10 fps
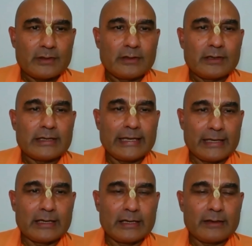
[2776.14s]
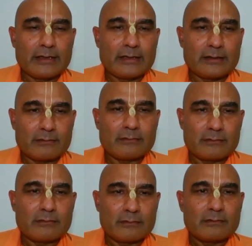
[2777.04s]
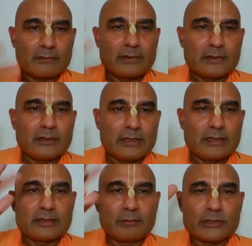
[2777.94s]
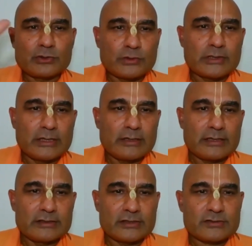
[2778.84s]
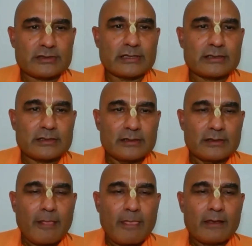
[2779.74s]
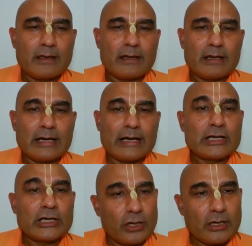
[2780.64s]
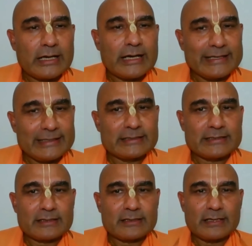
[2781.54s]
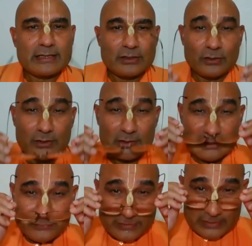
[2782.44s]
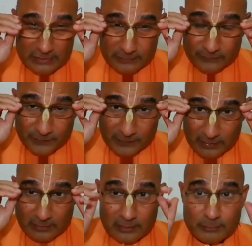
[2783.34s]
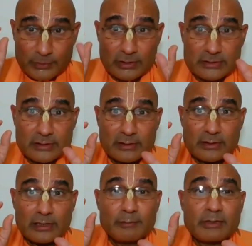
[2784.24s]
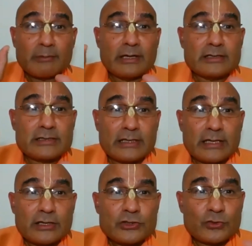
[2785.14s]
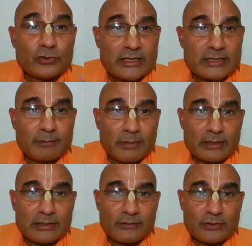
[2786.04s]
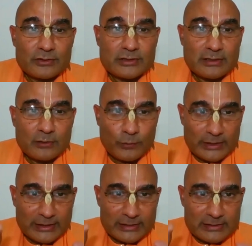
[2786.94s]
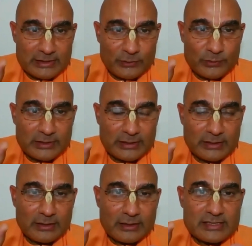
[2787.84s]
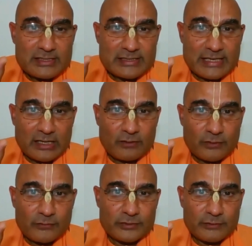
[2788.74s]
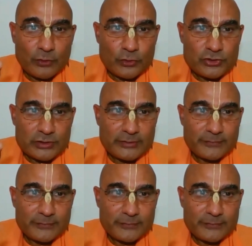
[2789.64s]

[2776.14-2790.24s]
here in the Mathura district, are identical and non-different. Because Premanjana Churiti Bhakti Vilochana, one can see with the salve of devotion.